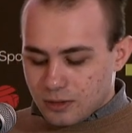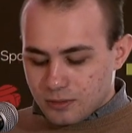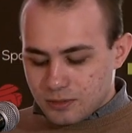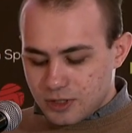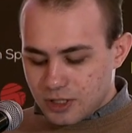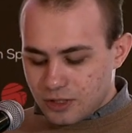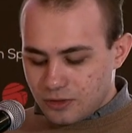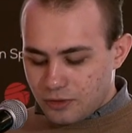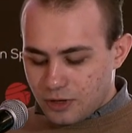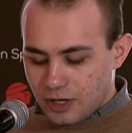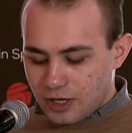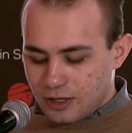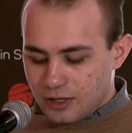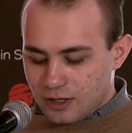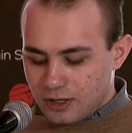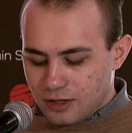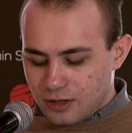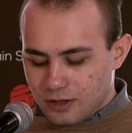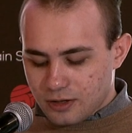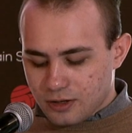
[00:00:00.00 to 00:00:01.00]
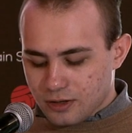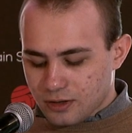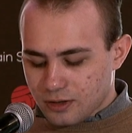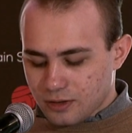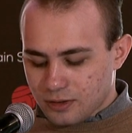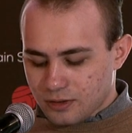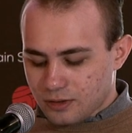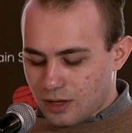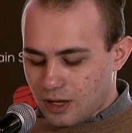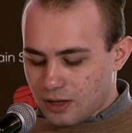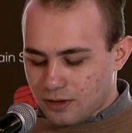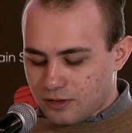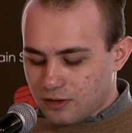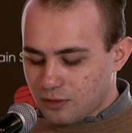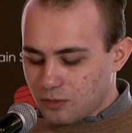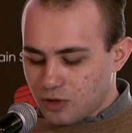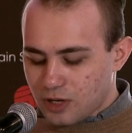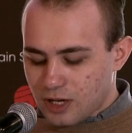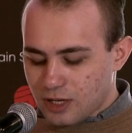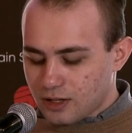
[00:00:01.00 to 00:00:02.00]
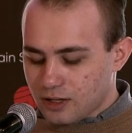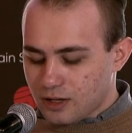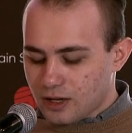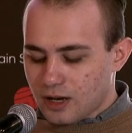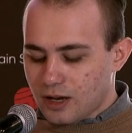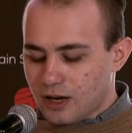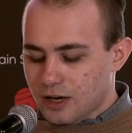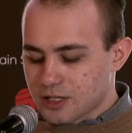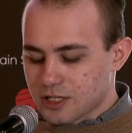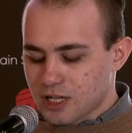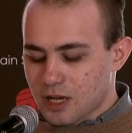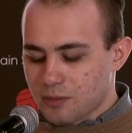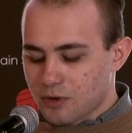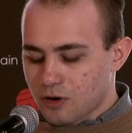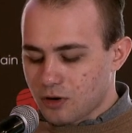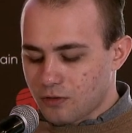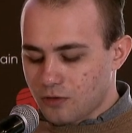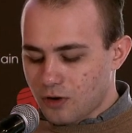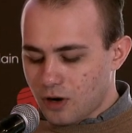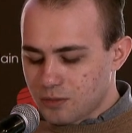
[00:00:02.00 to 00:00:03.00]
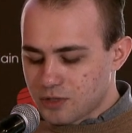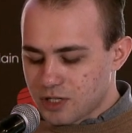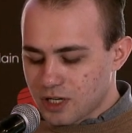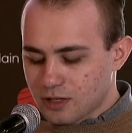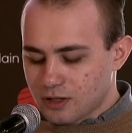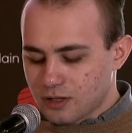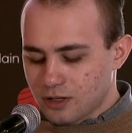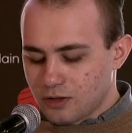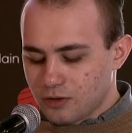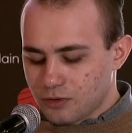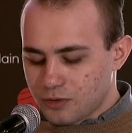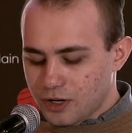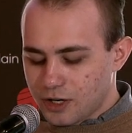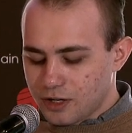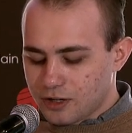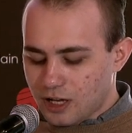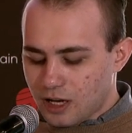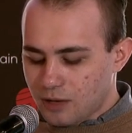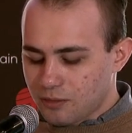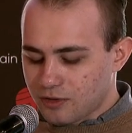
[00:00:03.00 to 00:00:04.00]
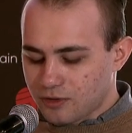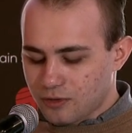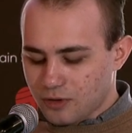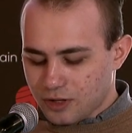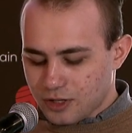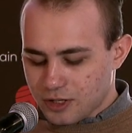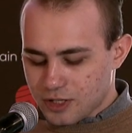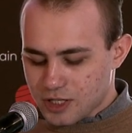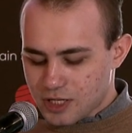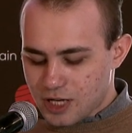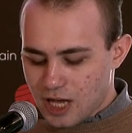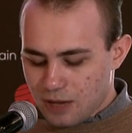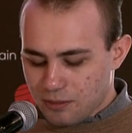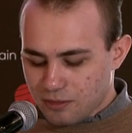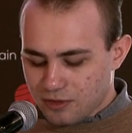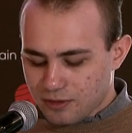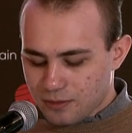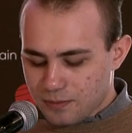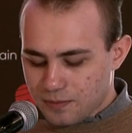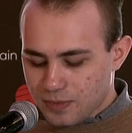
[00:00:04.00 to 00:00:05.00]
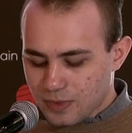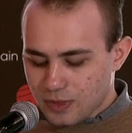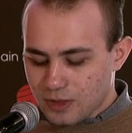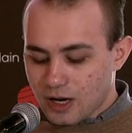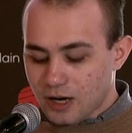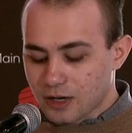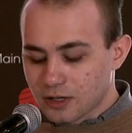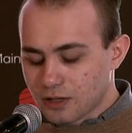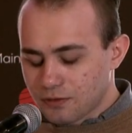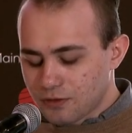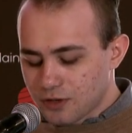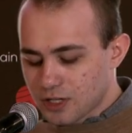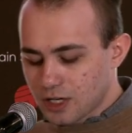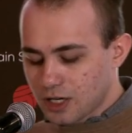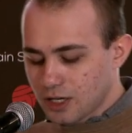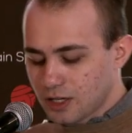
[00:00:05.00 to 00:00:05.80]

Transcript: generating and simulating a large number of objects in real-time strategy games. The artificial